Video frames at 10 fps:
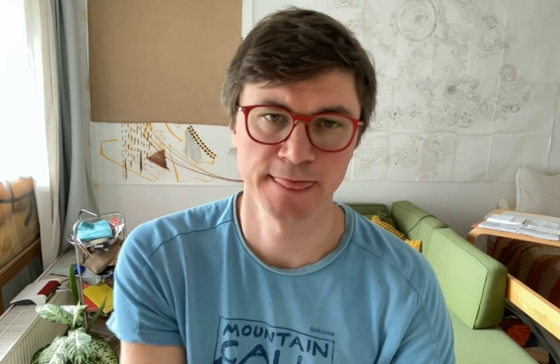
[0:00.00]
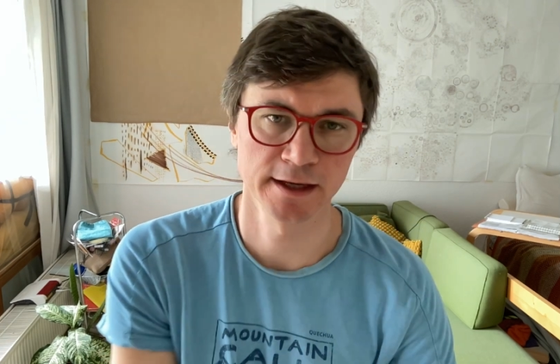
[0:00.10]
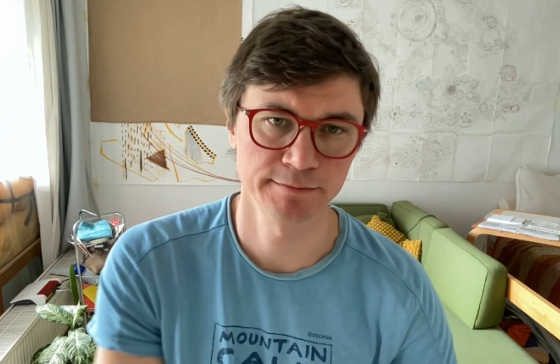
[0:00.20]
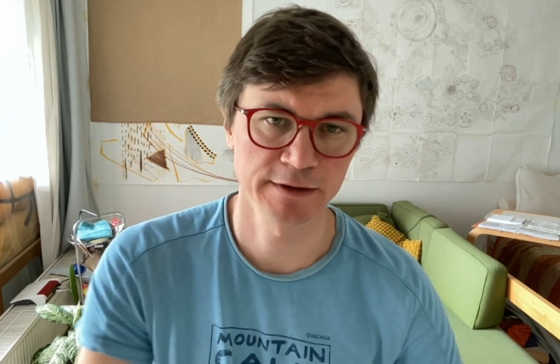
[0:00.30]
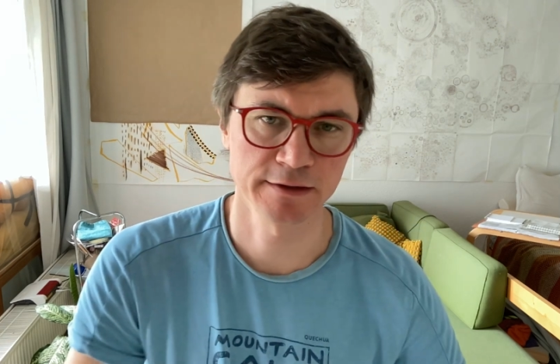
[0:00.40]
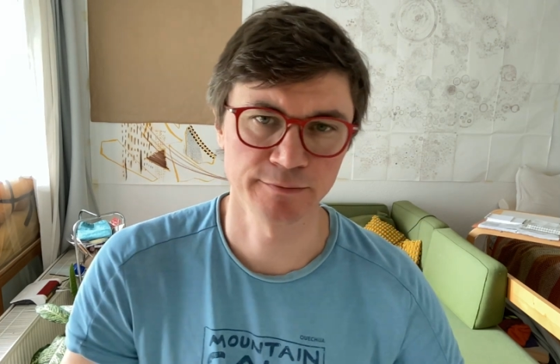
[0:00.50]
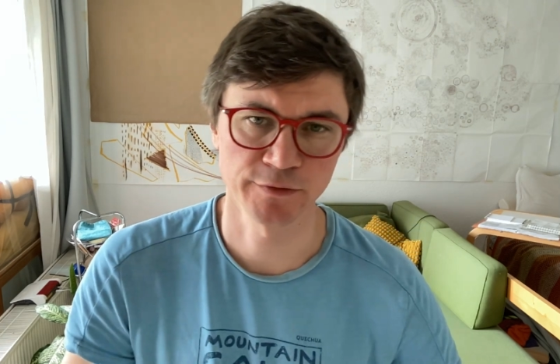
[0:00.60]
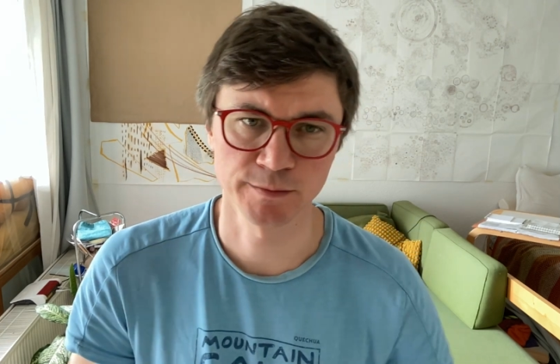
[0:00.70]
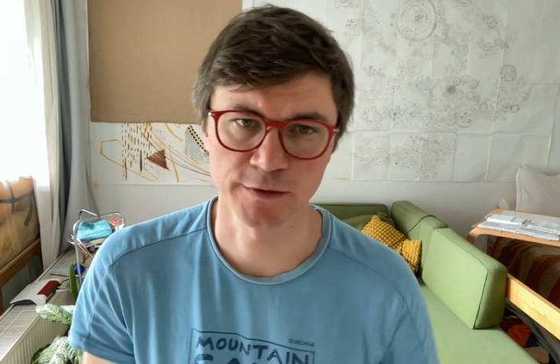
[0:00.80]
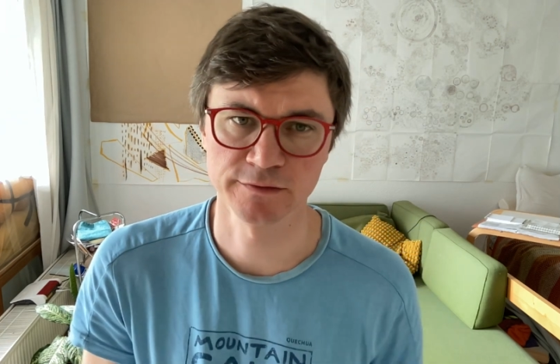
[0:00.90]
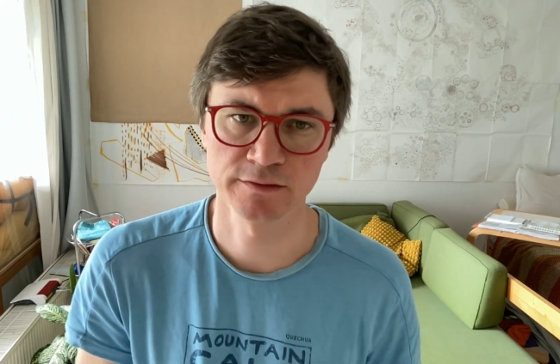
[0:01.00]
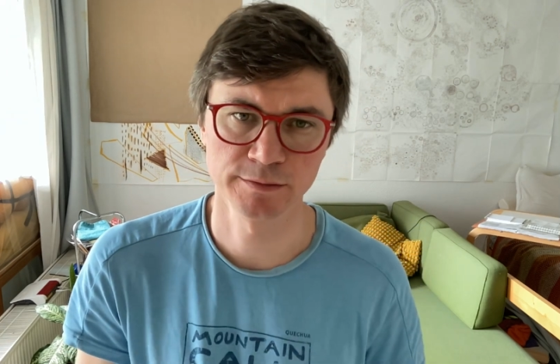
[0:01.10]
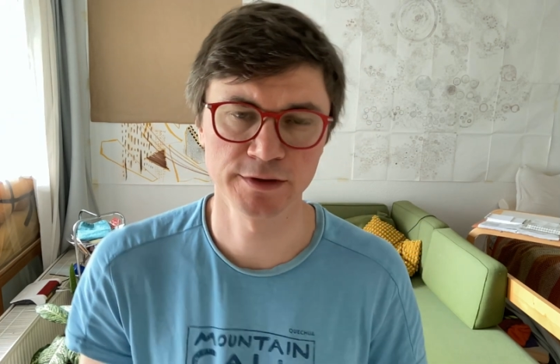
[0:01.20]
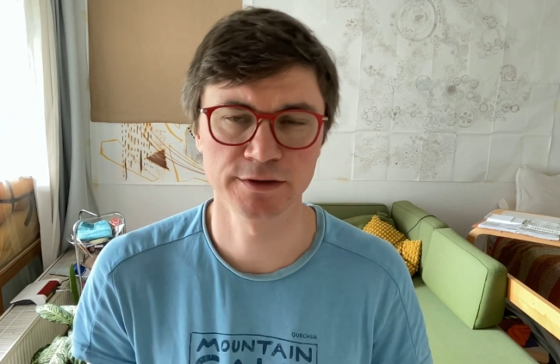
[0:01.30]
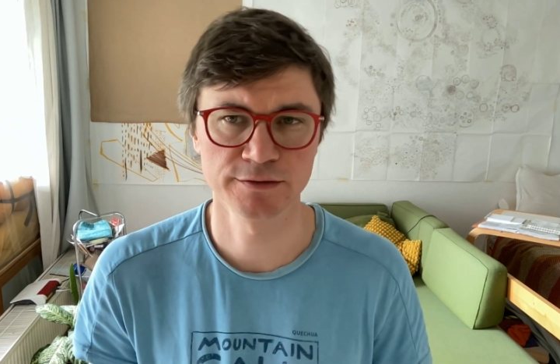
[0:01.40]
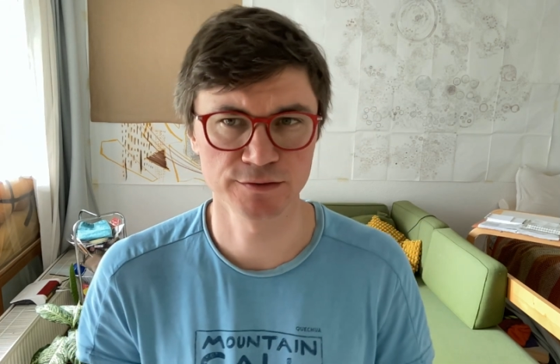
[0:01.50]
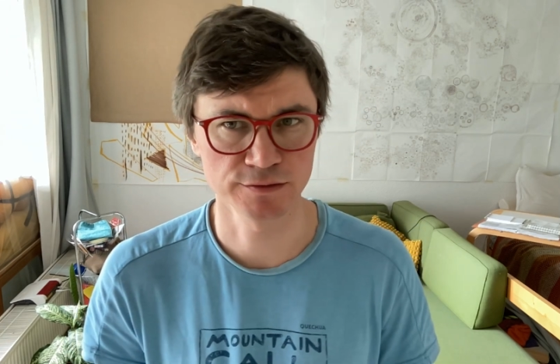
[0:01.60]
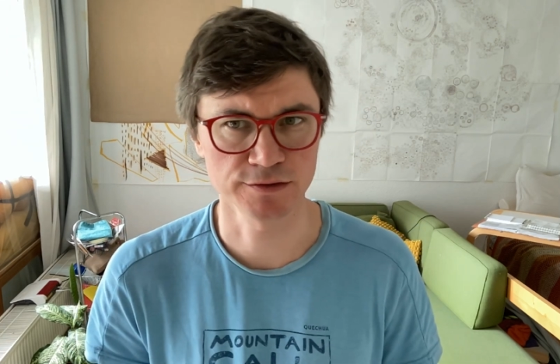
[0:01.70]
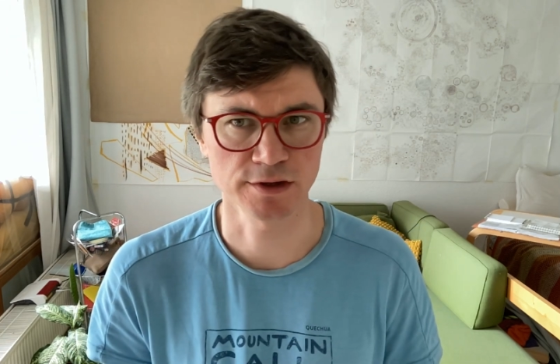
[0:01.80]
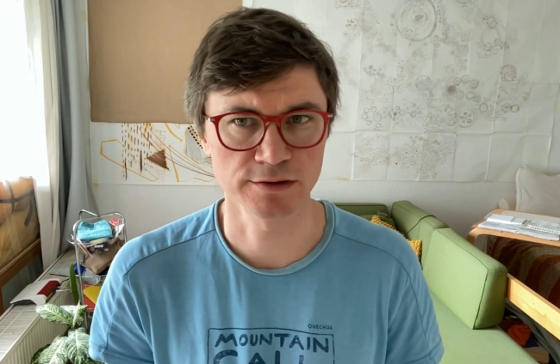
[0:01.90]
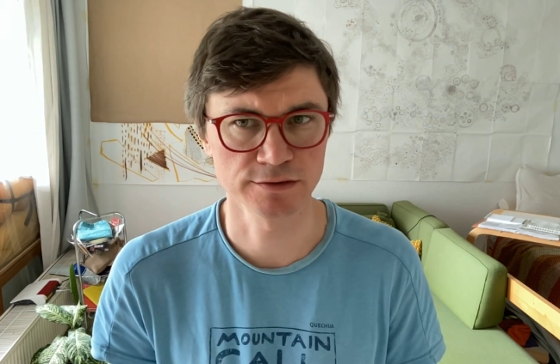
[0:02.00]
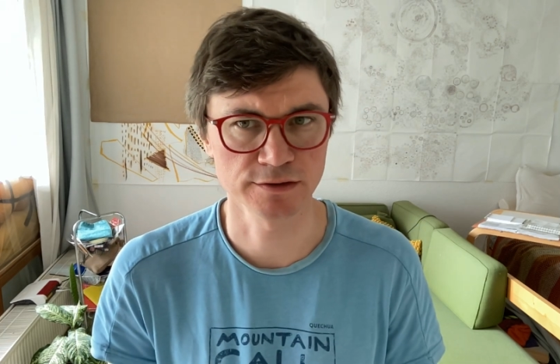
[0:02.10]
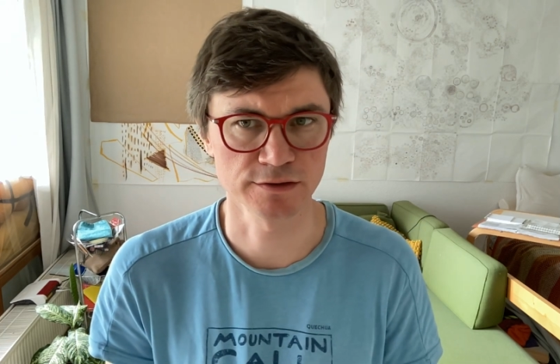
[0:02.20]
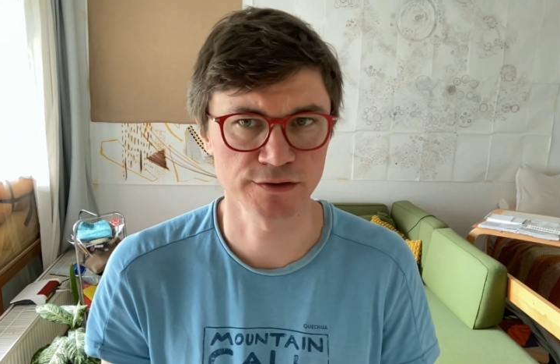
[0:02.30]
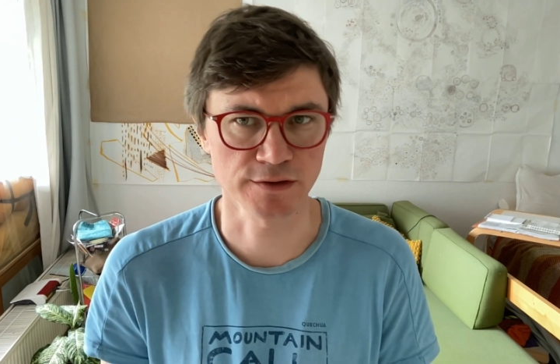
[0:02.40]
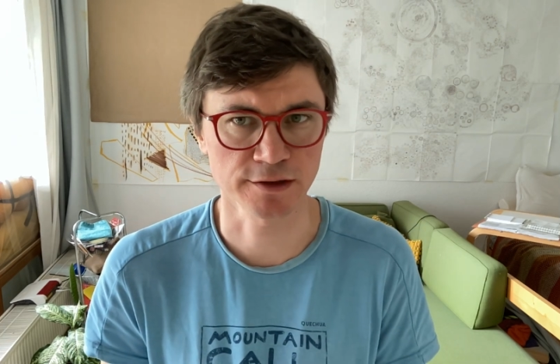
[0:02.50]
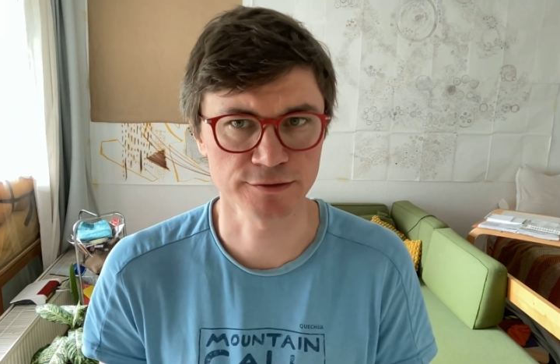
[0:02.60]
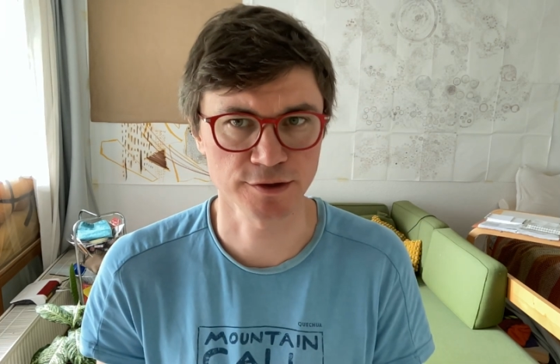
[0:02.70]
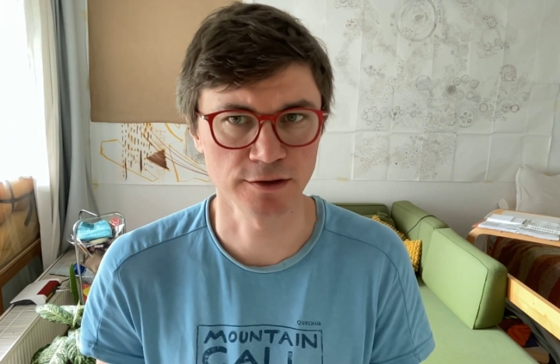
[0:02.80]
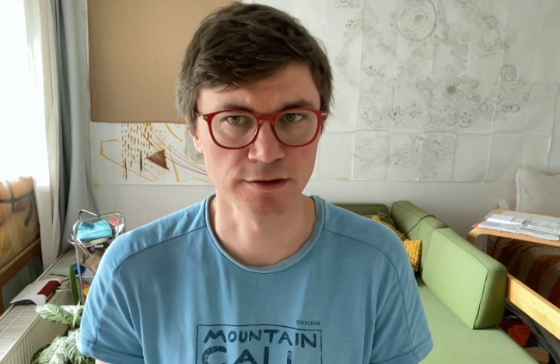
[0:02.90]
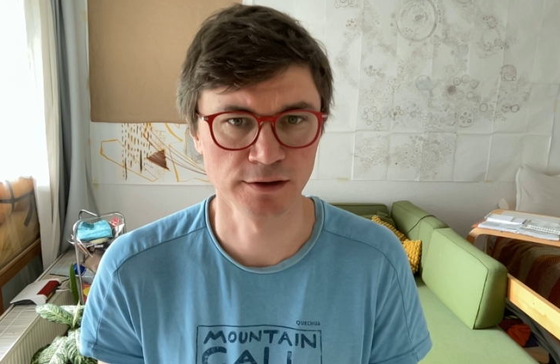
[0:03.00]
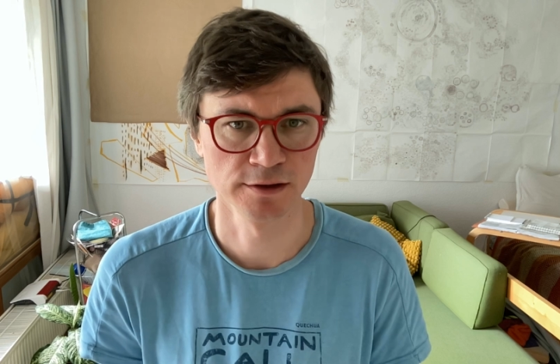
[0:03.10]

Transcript: it becomes possible to change the structure.